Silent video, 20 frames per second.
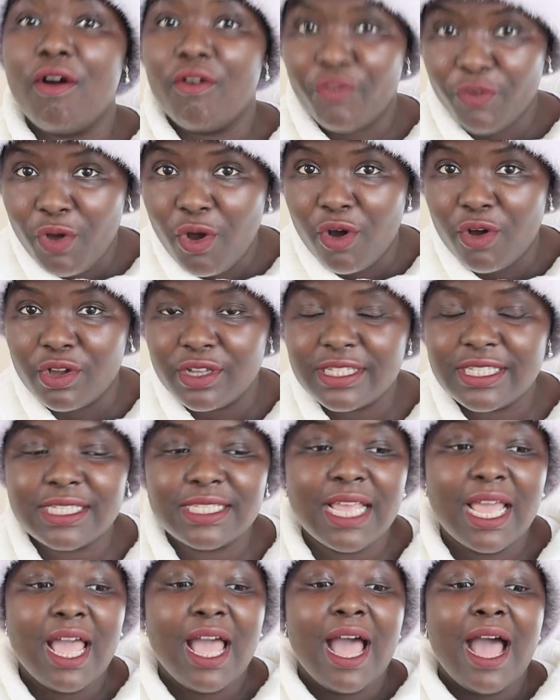Of
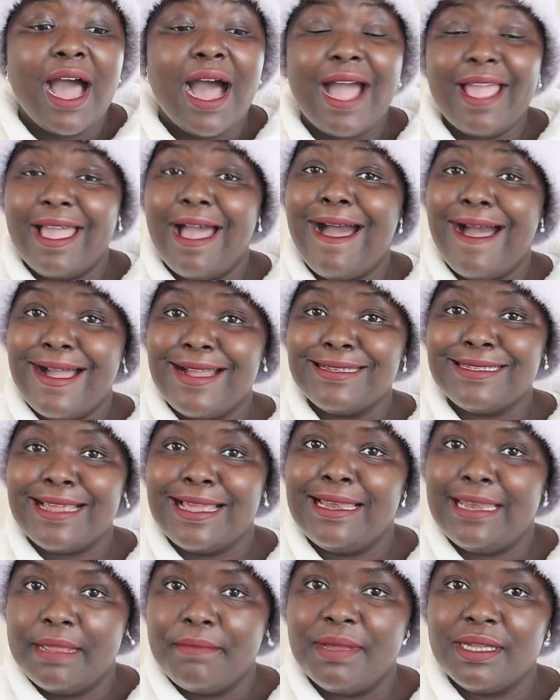course, I had
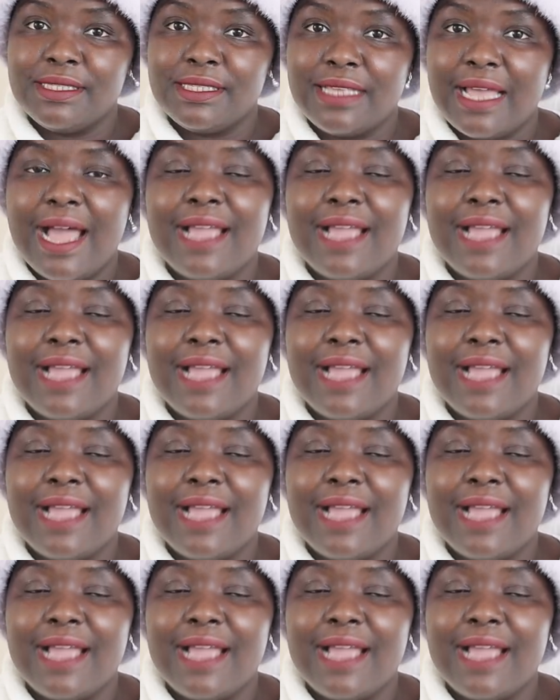a limit.